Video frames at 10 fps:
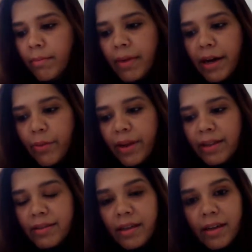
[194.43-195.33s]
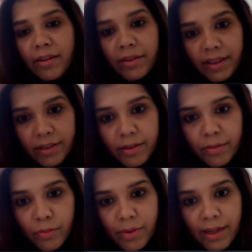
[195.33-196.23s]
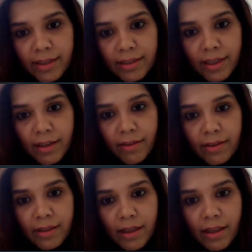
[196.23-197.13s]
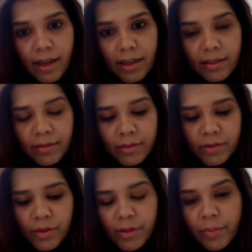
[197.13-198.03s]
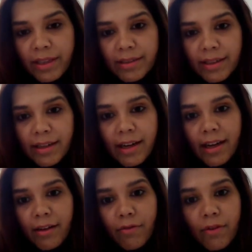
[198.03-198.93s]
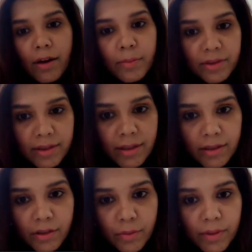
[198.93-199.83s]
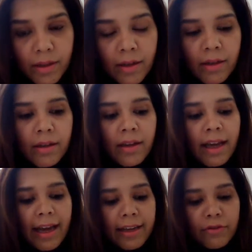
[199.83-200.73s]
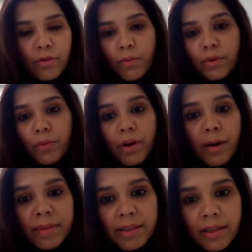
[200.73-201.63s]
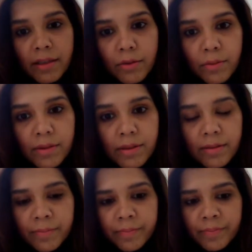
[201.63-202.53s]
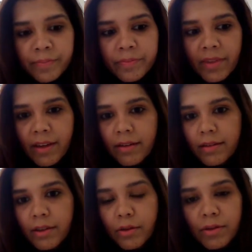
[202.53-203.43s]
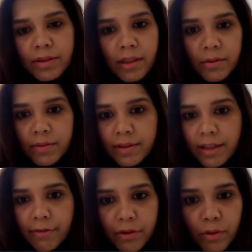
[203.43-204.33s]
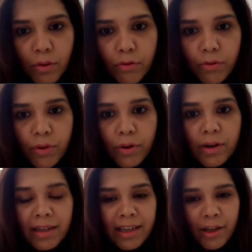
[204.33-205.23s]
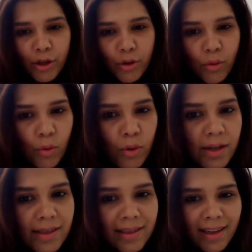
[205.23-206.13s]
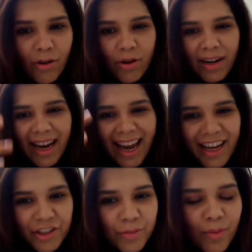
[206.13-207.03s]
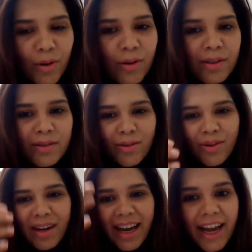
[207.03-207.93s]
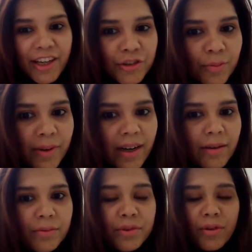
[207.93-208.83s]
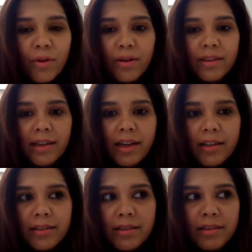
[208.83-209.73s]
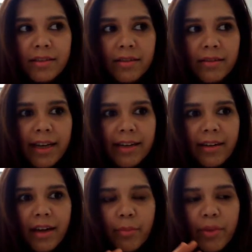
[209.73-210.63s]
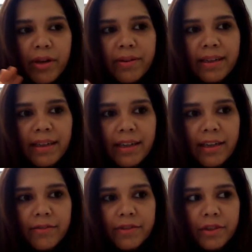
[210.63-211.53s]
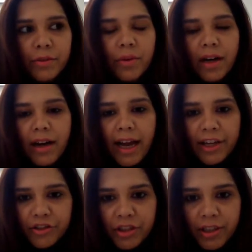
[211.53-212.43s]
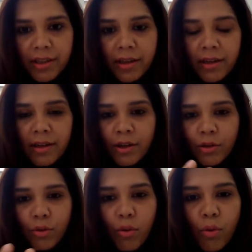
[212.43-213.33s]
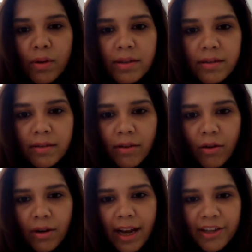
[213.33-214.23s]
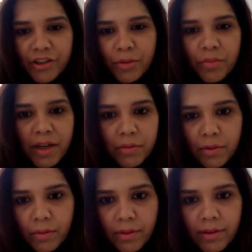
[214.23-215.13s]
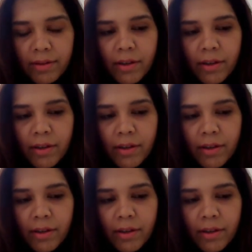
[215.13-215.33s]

My veins are greener when I see in the sunlight, so it means that I have warmer skin tone. And for the warm skin tones, the good salons never go for golds or ash blondes or ash browns or the colors that apparently gives you a ashy gold or ashy brown look.